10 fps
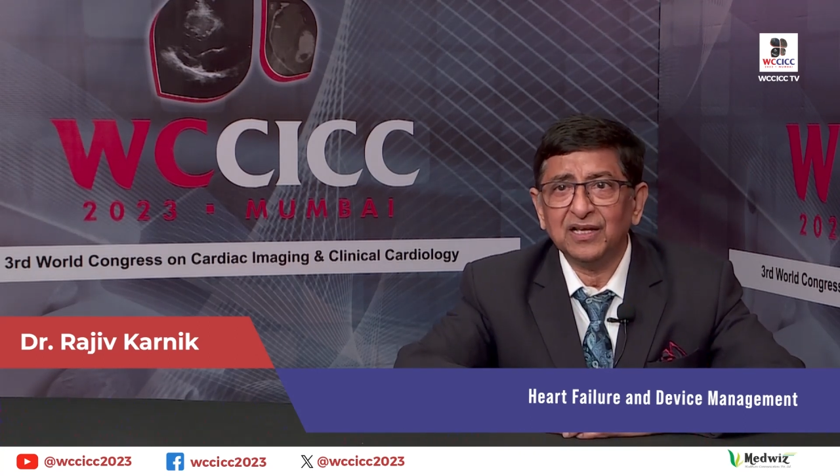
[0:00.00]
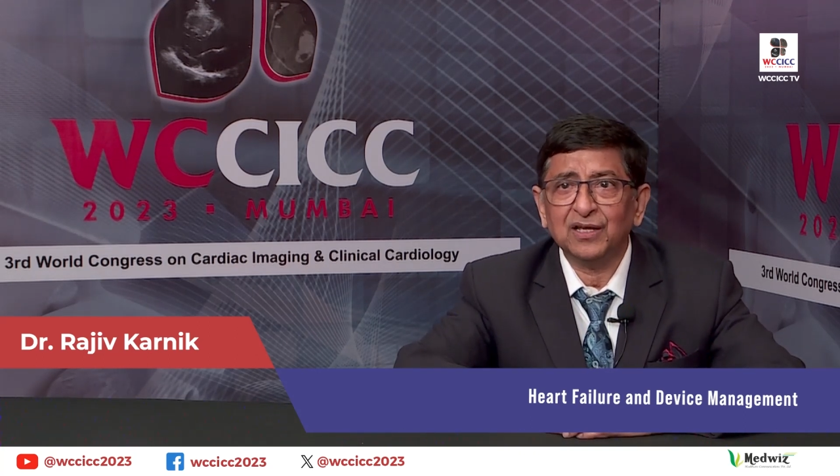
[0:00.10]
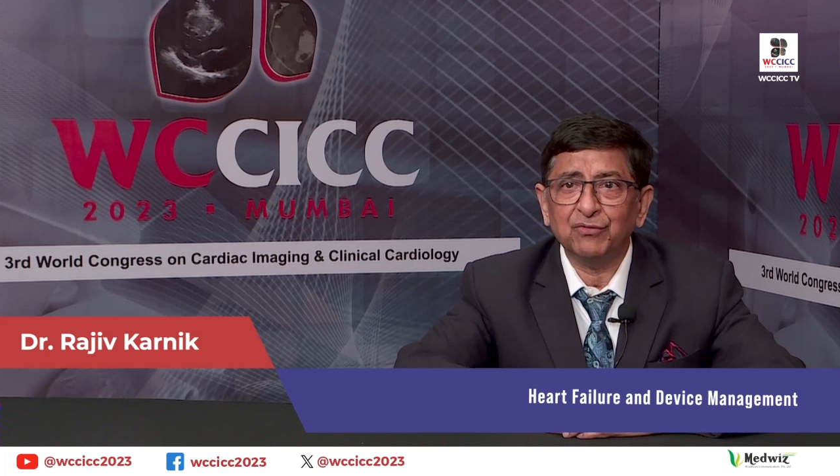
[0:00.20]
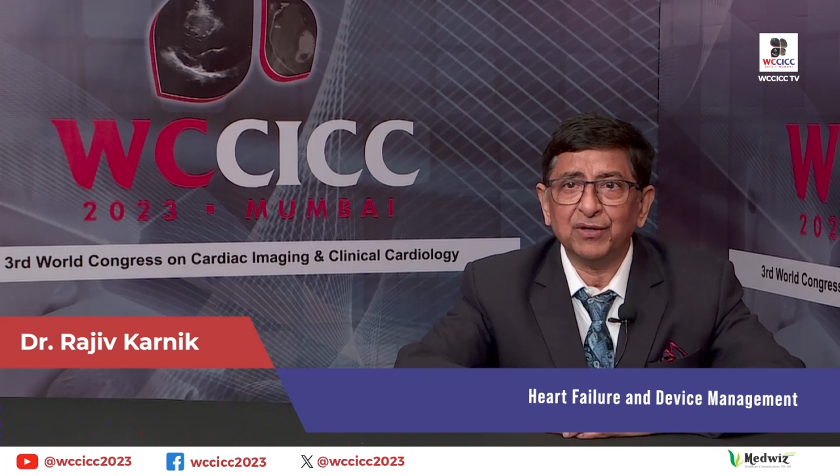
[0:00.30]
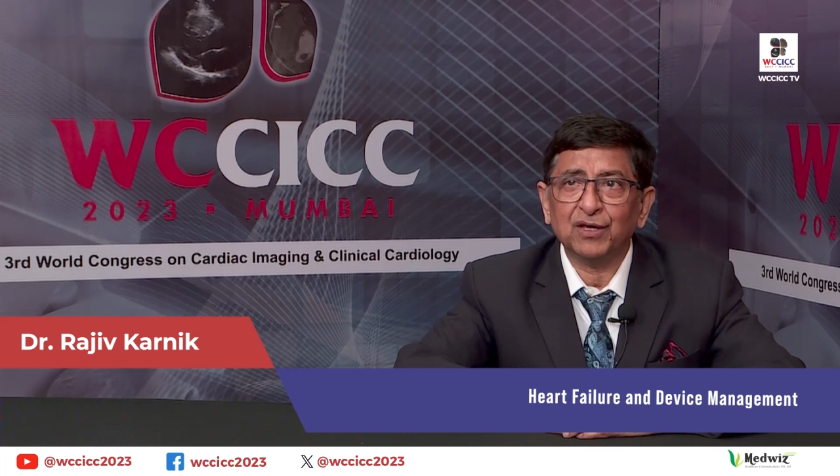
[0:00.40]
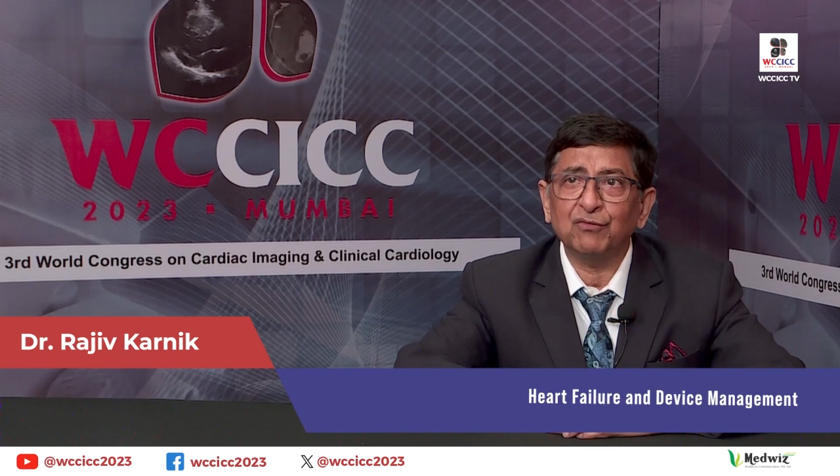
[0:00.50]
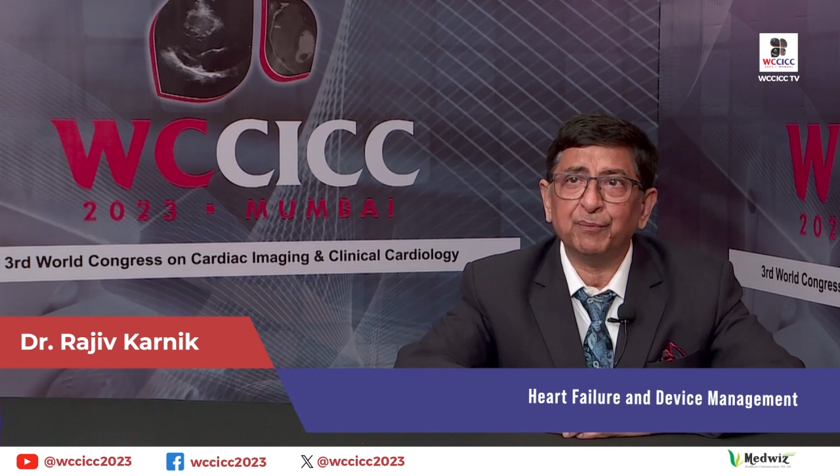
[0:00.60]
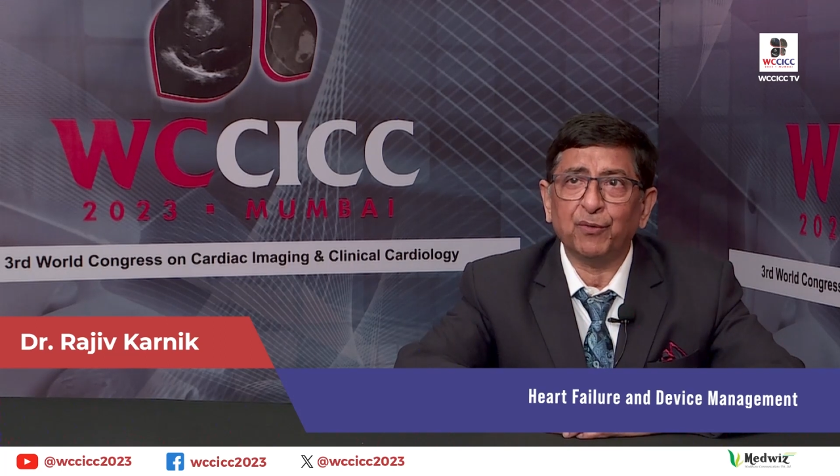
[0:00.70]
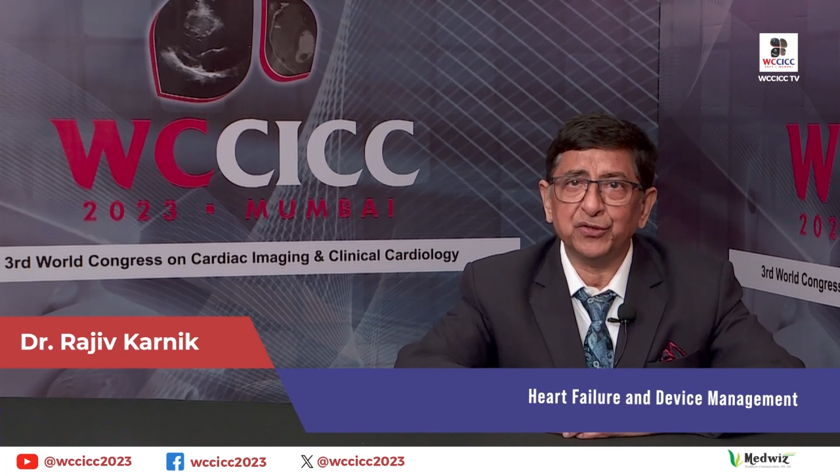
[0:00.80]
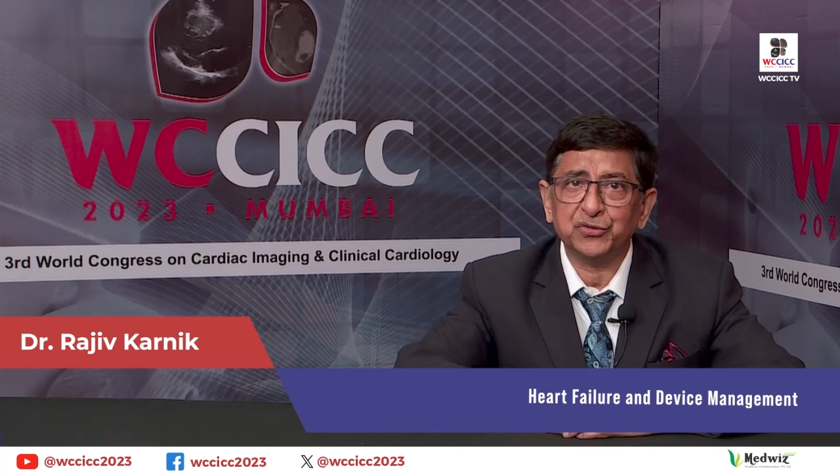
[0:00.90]

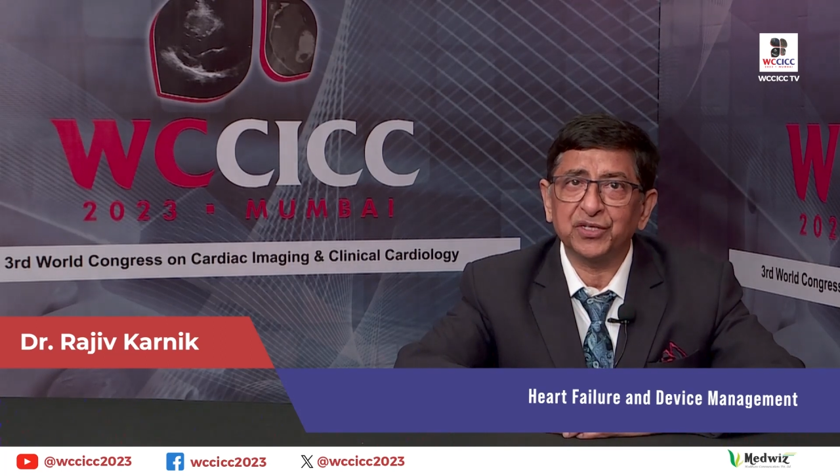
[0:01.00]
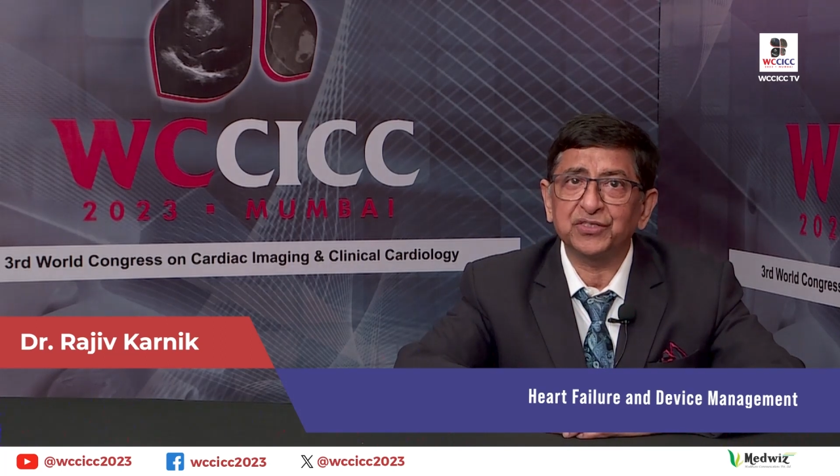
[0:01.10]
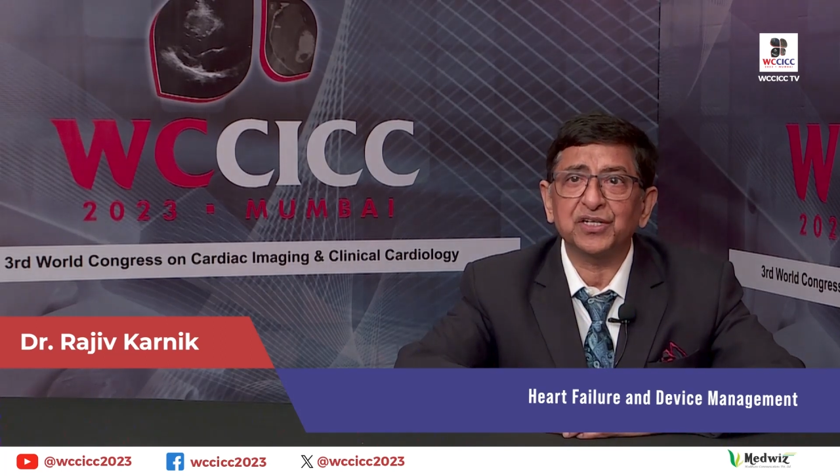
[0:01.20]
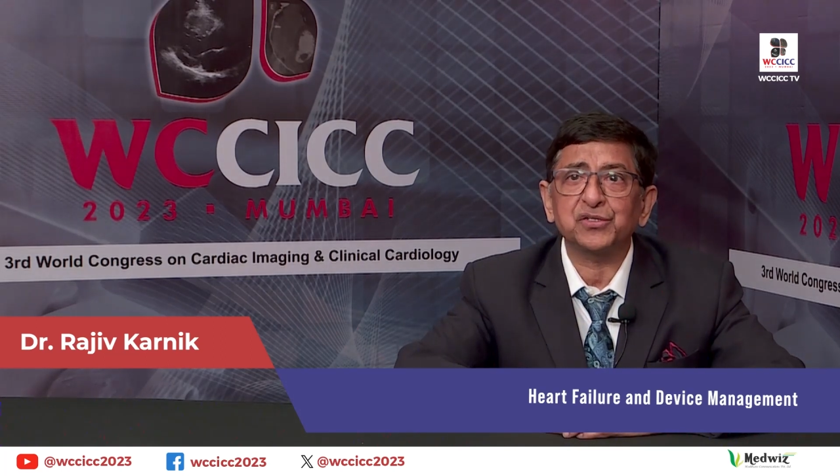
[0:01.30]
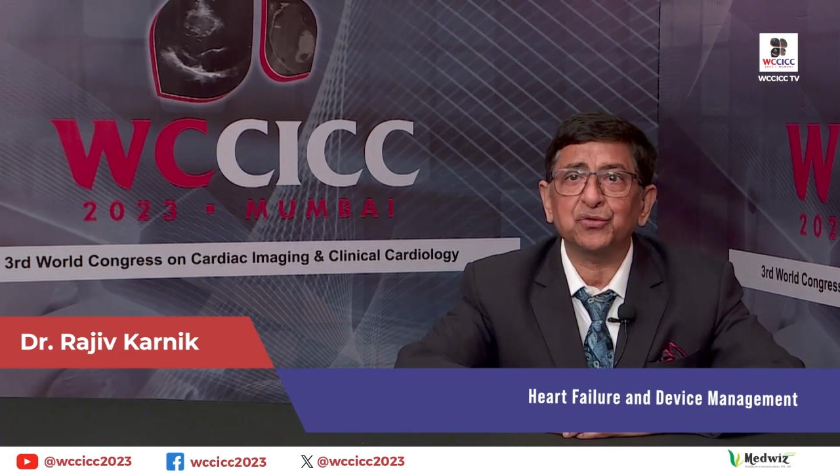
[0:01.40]
equipoised results,